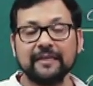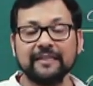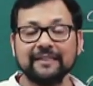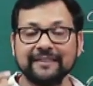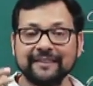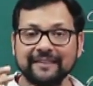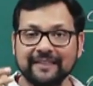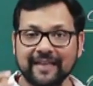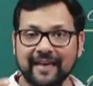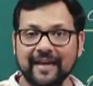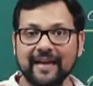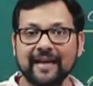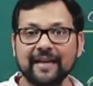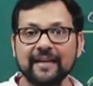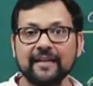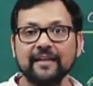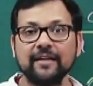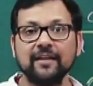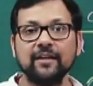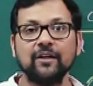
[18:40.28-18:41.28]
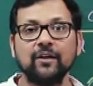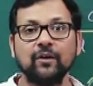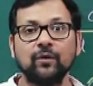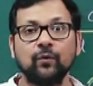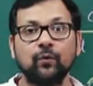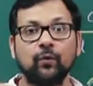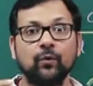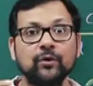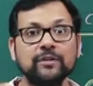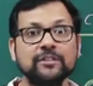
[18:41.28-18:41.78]
there
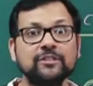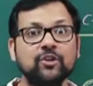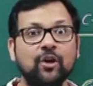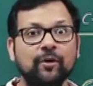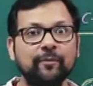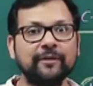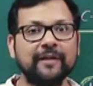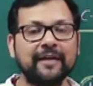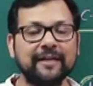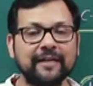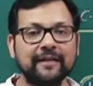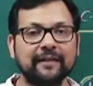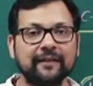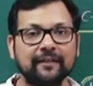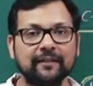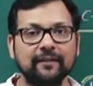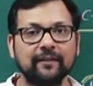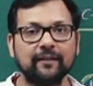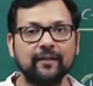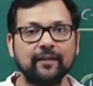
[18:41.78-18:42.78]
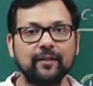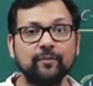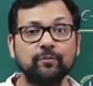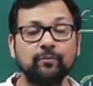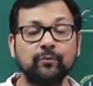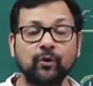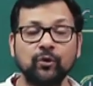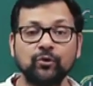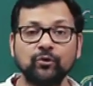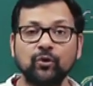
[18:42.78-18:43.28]
who is dominating?
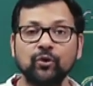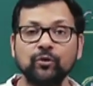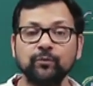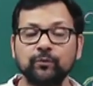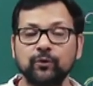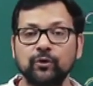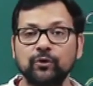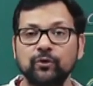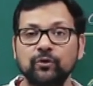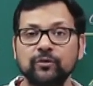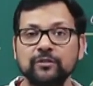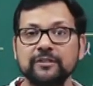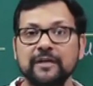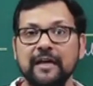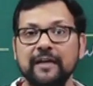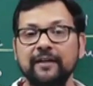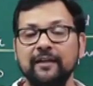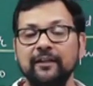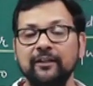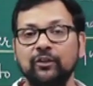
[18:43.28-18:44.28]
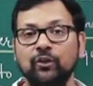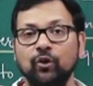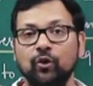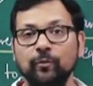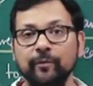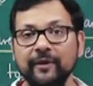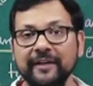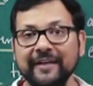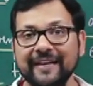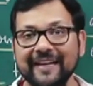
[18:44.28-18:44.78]
Proton-proton cycle
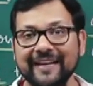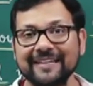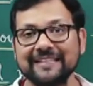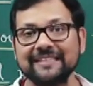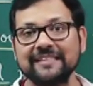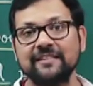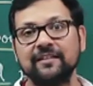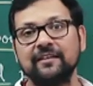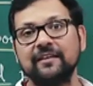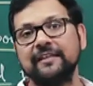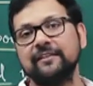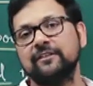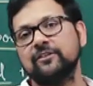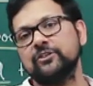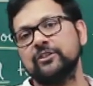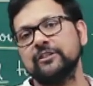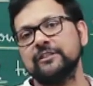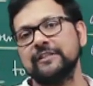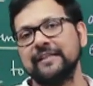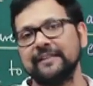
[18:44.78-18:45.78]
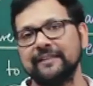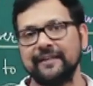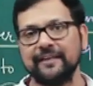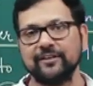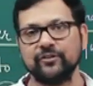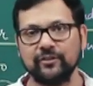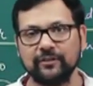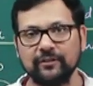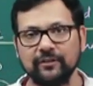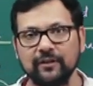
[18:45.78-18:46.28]
dominates the energy
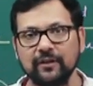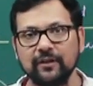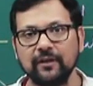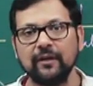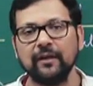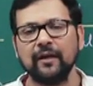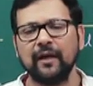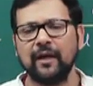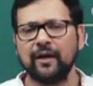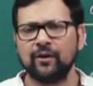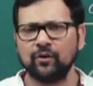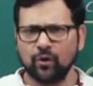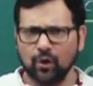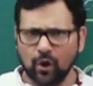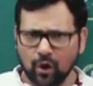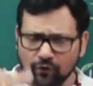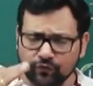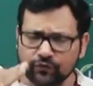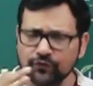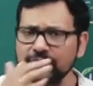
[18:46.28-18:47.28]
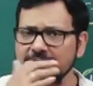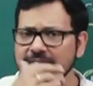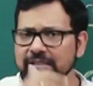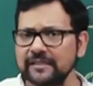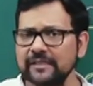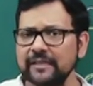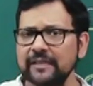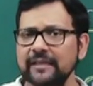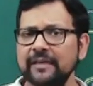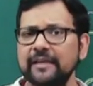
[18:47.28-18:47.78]
generation. And
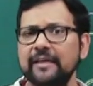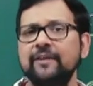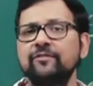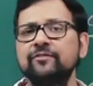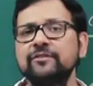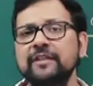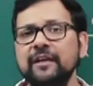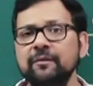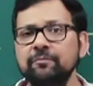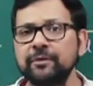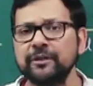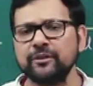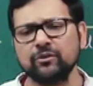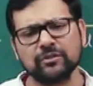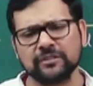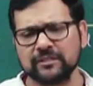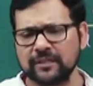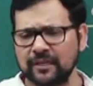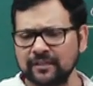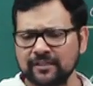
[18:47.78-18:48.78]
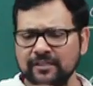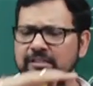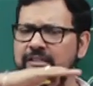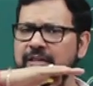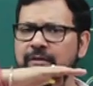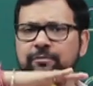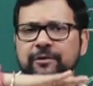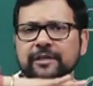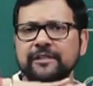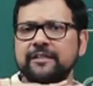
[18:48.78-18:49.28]
obviously if temperature, sun's
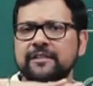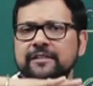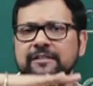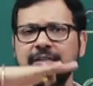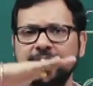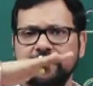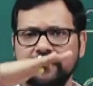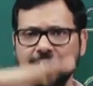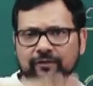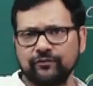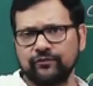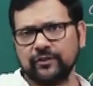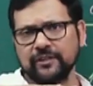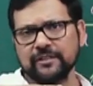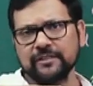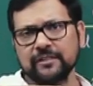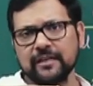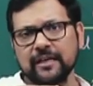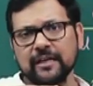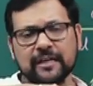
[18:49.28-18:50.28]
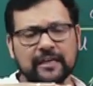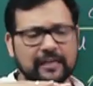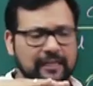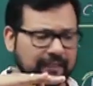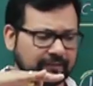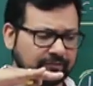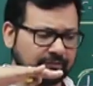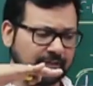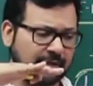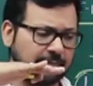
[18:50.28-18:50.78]
temperature is the reference,
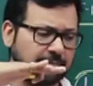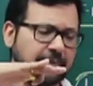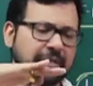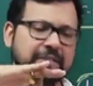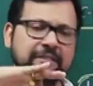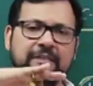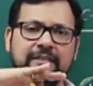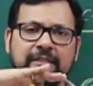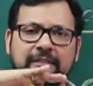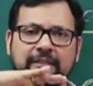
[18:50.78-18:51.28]
if temperature is